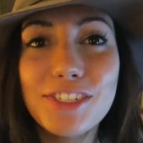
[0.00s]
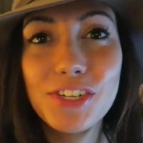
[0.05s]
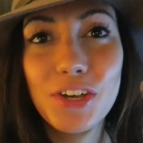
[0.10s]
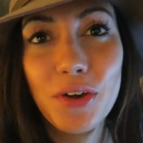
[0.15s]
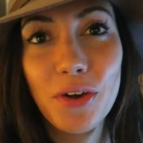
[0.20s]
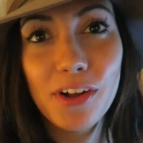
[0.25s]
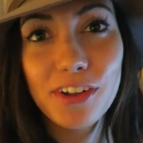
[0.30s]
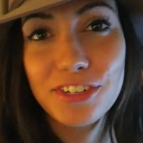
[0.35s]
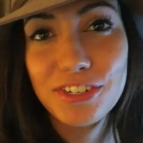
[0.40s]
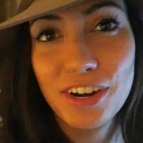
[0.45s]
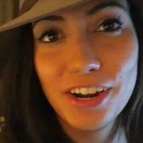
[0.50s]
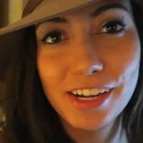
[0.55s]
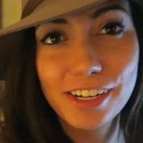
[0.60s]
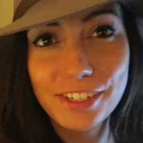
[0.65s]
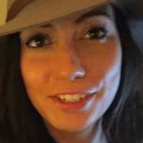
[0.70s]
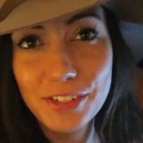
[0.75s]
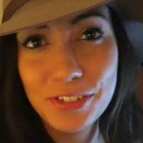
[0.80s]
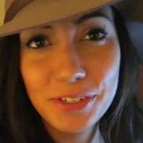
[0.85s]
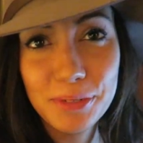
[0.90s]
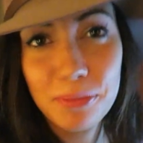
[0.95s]
So I'll try
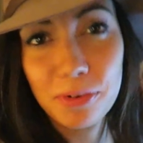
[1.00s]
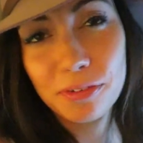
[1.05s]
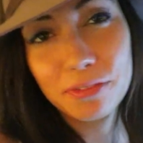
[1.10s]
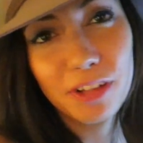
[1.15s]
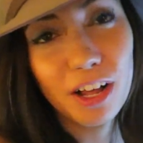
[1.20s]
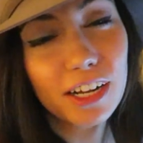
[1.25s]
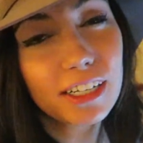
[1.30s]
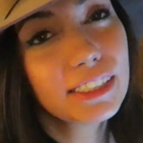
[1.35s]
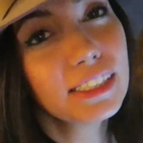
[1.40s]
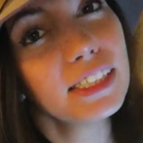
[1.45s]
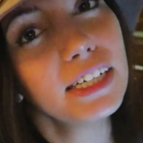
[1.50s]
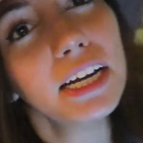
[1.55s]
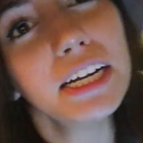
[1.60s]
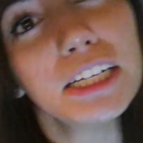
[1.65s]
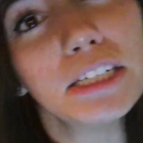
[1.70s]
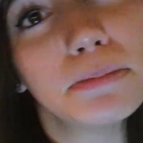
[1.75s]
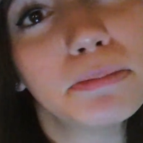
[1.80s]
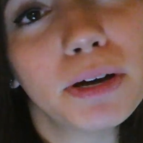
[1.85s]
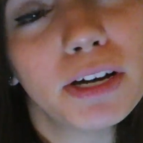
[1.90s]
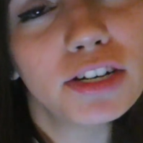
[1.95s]
and do some more vlogging
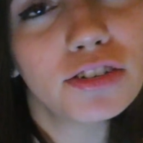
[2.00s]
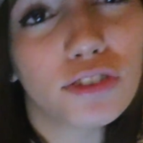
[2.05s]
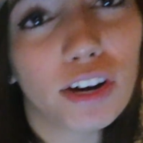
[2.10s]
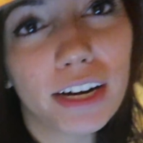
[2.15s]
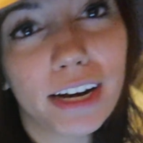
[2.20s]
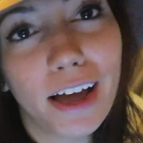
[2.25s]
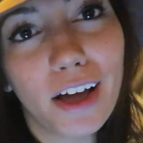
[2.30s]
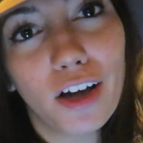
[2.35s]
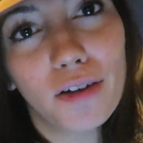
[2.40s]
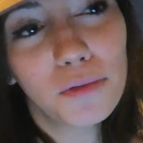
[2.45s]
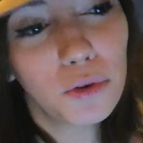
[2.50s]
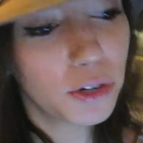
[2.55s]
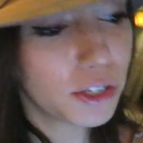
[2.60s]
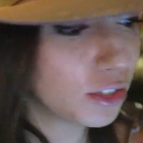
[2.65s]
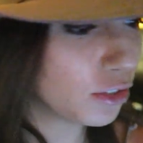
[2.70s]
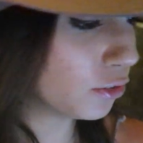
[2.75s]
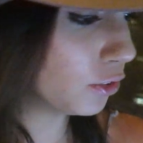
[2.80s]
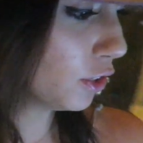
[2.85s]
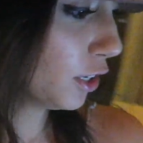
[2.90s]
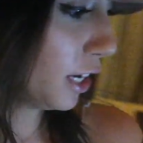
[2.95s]
tonight. But right now I'm going to